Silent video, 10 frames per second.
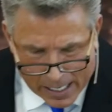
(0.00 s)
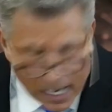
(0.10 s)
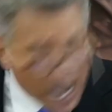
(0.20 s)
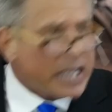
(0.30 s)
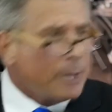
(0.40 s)

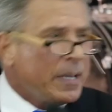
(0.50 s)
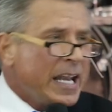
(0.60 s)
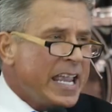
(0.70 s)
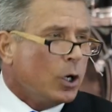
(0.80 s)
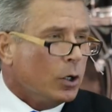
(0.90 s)
I am an
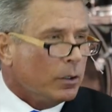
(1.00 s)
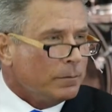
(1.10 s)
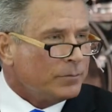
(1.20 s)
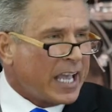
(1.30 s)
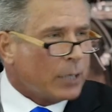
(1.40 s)

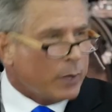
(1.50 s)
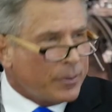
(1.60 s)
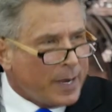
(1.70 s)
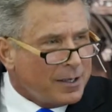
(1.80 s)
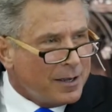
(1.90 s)
eagle. Say it with
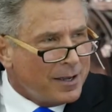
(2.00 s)
me.